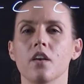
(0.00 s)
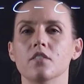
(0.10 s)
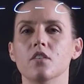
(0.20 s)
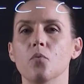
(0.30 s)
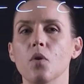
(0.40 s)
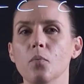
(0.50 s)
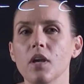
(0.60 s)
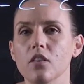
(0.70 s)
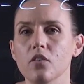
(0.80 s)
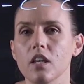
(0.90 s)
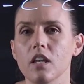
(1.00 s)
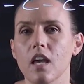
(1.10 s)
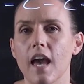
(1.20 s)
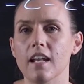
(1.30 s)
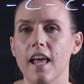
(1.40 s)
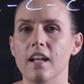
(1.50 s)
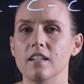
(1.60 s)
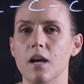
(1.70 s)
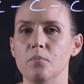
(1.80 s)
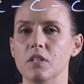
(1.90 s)
So when we're looking at our
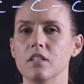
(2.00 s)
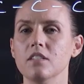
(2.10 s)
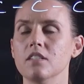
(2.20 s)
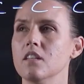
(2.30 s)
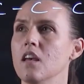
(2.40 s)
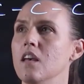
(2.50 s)
numbers,